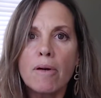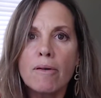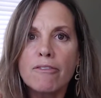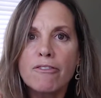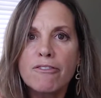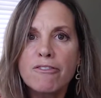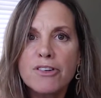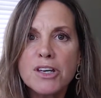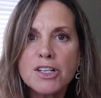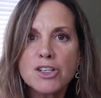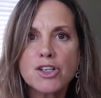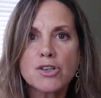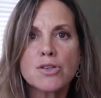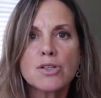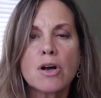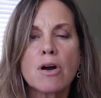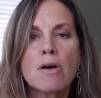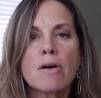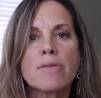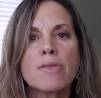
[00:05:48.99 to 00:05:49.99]

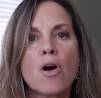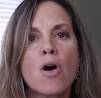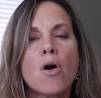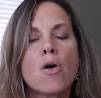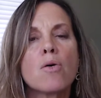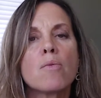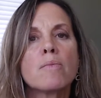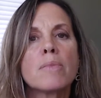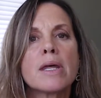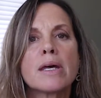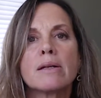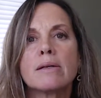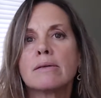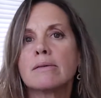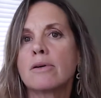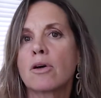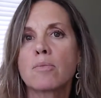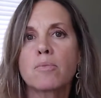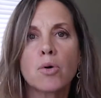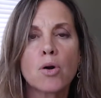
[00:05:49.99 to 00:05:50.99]
features are in the home that
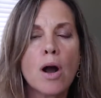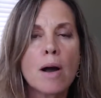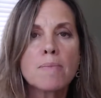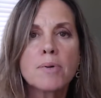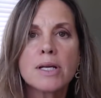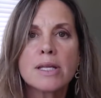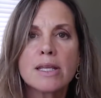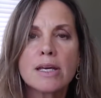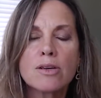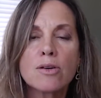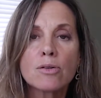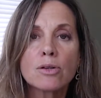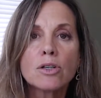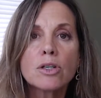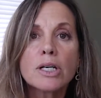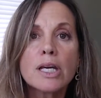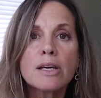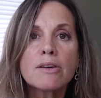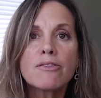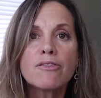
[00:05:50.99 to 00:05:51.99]
or property that you're
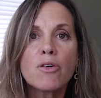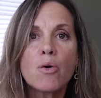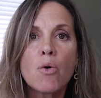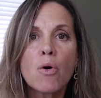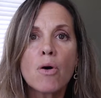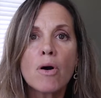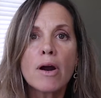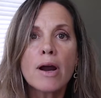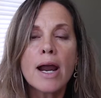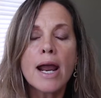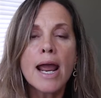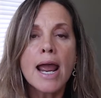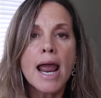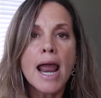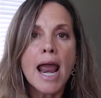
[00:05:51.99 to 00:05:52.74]
looking for,